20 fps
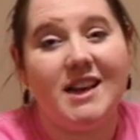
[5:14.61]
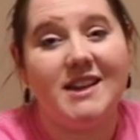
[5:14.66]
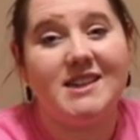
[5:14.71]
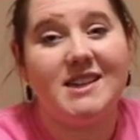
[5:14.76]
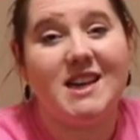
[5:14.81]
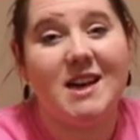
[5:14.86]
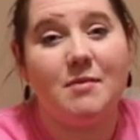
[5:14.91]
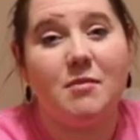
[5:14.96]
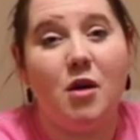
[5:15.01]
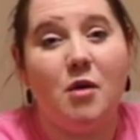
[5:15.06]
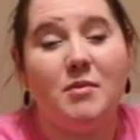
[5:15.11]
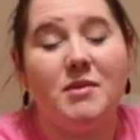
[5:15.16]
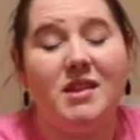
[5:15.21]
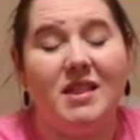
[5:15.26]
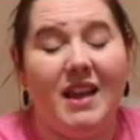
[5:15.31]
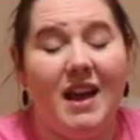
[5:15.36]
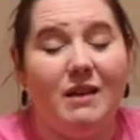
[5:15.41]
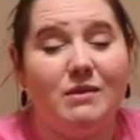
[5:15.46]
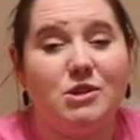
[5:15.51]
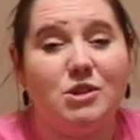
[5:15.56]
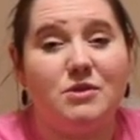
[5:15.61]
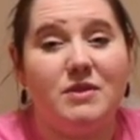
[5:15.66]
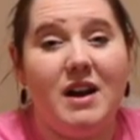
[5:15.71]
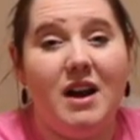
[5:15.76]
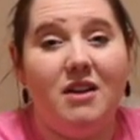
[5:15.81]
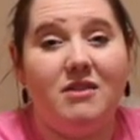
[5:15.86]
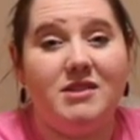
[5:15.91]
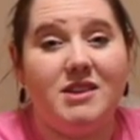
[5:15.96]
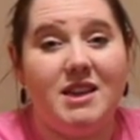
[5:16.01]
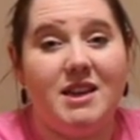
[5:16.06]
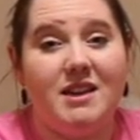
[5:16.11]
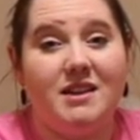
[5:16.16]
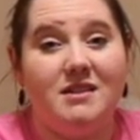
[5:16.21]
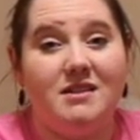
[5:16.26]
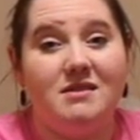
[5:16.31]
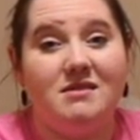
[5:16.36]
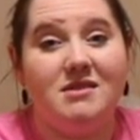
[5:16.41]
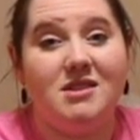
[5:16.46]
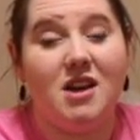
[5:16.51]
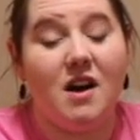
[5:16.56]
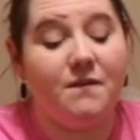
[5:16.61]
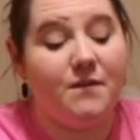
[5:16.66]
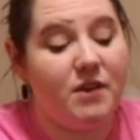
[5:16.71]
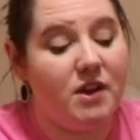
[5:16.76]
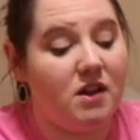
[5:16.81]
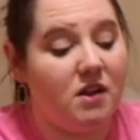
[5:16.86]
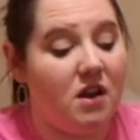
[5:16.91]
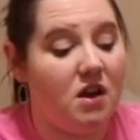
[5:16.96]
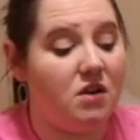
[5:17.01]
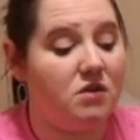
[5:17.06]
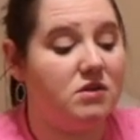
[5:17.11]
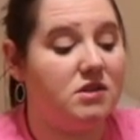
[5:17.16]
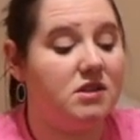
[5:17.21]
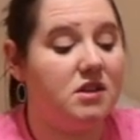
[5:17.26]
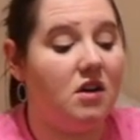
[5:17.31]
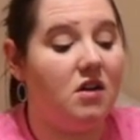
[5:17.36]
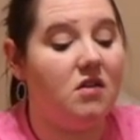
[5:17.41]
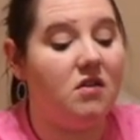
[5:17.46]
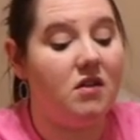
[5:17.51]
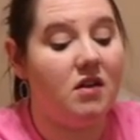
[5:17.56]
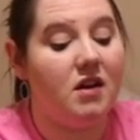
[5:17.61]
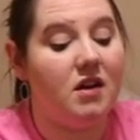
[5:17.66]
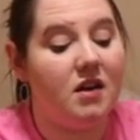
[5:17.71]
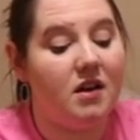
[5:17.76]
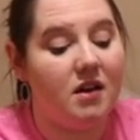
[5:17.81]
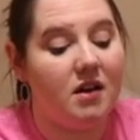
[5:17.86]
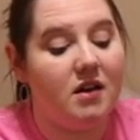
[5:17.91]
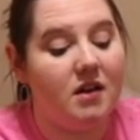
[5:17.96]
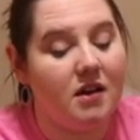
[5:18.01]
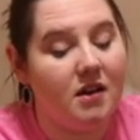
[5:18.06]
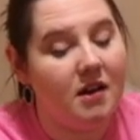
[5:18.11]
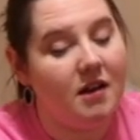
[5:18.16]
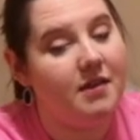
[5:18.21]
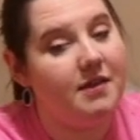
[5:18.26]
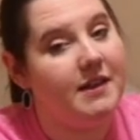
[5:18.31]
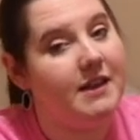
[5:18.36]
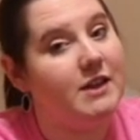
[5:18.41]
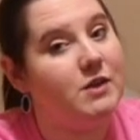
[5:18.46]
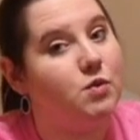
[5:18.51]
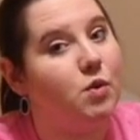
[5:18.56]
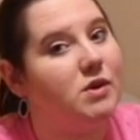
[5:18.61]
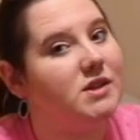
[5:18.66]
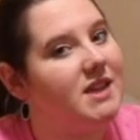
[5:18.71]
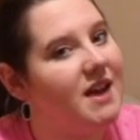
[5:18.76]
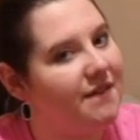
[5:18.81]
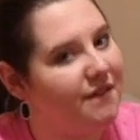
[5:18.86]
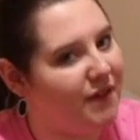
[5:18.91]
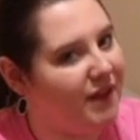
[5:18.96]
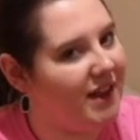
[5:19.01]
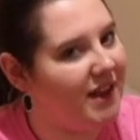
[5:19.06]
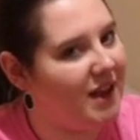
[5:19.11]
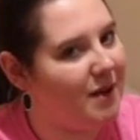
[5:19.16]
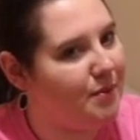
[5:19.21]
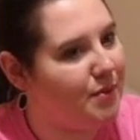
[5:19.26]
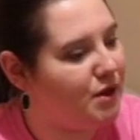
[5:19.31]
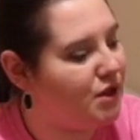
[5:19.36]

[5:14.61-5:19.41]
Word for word: like to come home and lounge around in comfy clothes. So these will definitely get